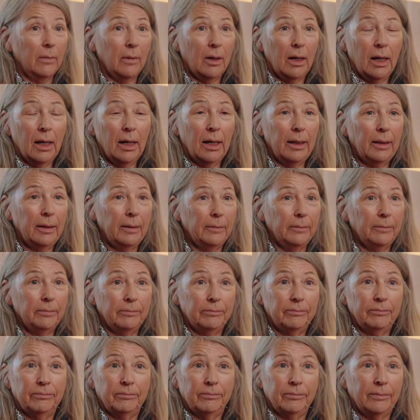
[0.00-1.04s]
I
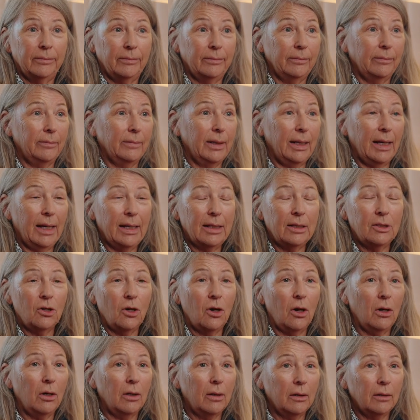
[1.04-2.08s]
can't
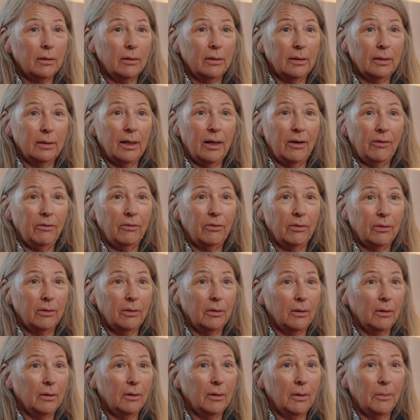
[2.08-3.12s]
talk enough
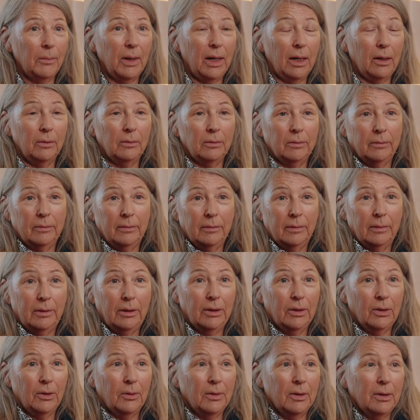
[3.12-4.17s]
about,
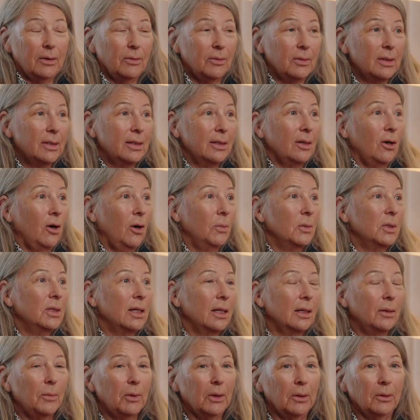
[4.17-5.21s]
it was almost
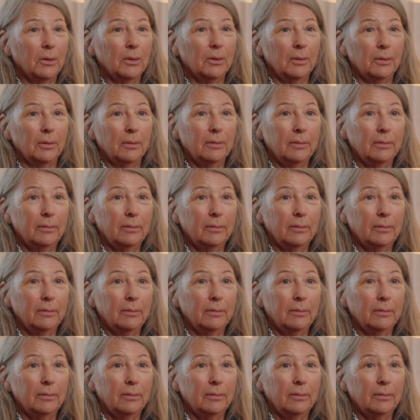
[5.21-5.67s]
like a miracle.